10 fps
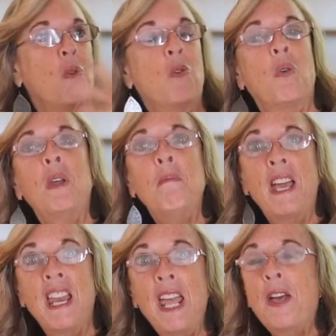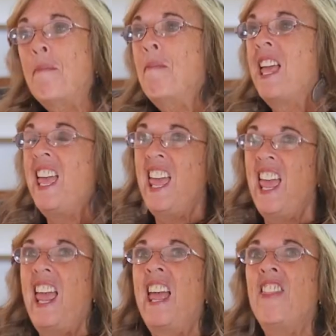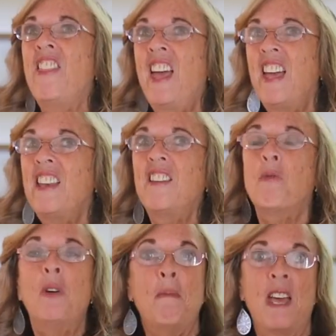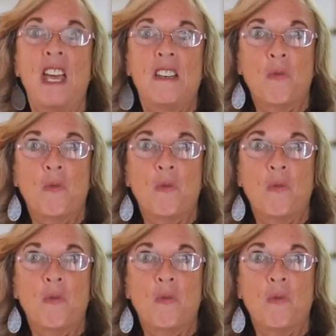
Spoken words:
Well, we met him, and then we met